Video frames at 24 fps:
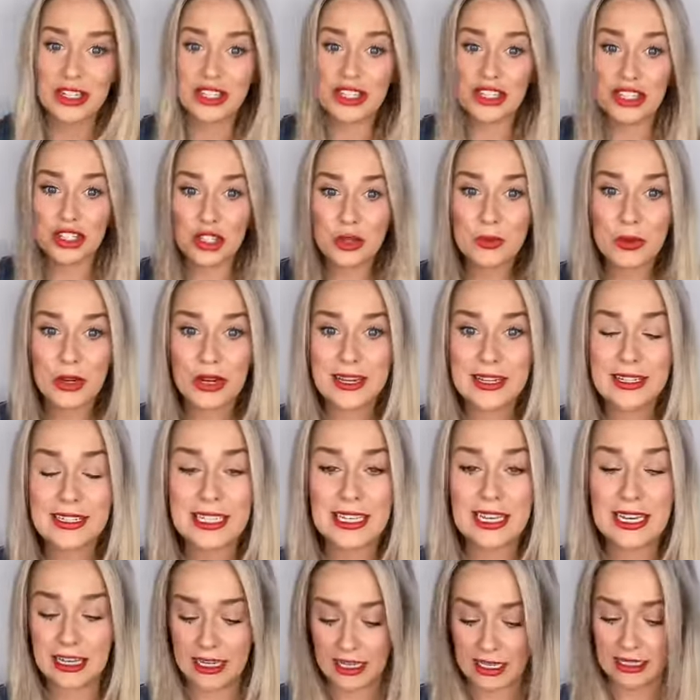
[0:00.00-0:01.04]
It's super
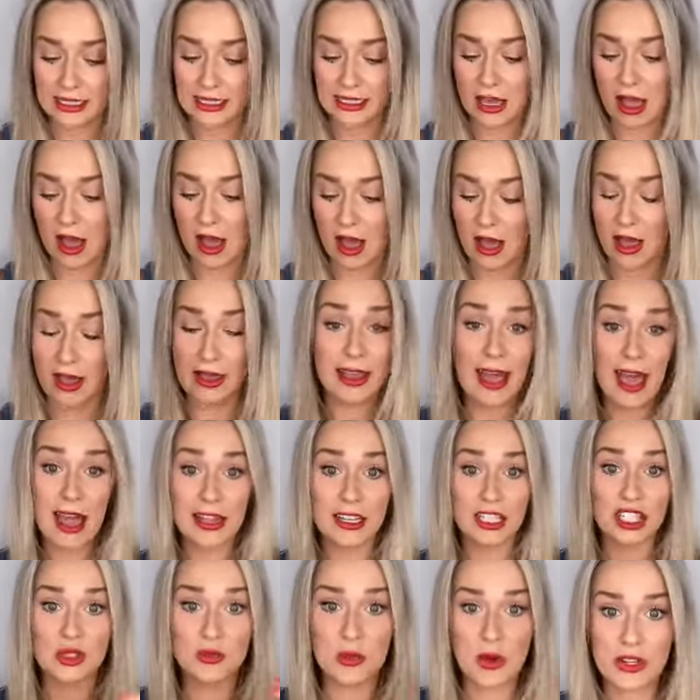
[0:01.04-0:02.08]
easy. It's, uh, again,
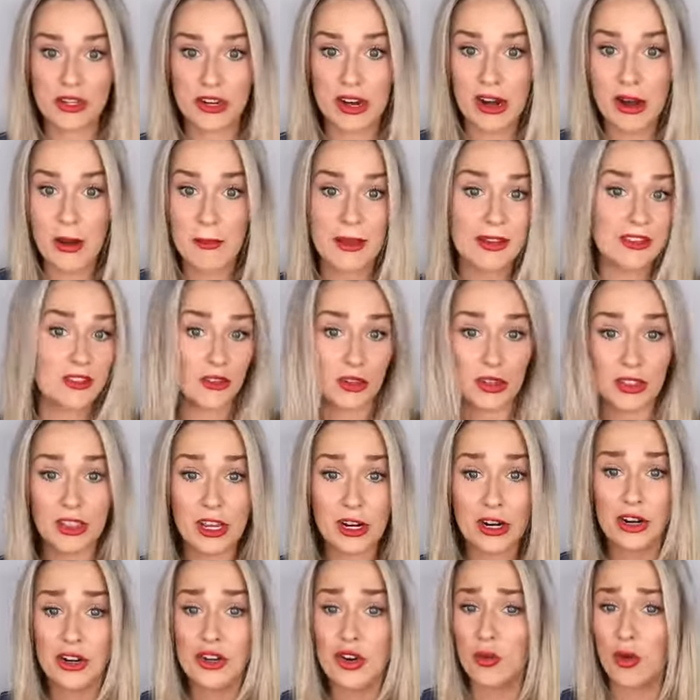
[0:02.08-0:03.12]
it spreads your hair out, makes it look
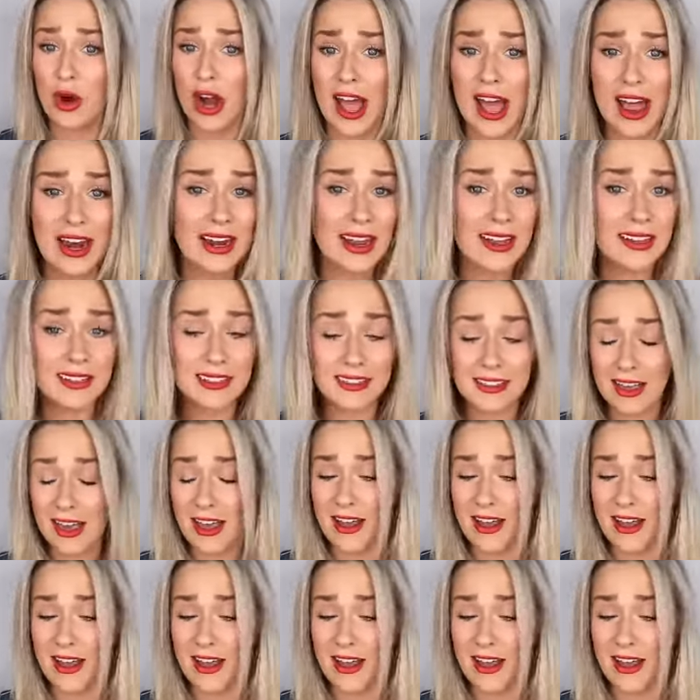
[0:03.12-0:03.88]
thicker, no more headaches,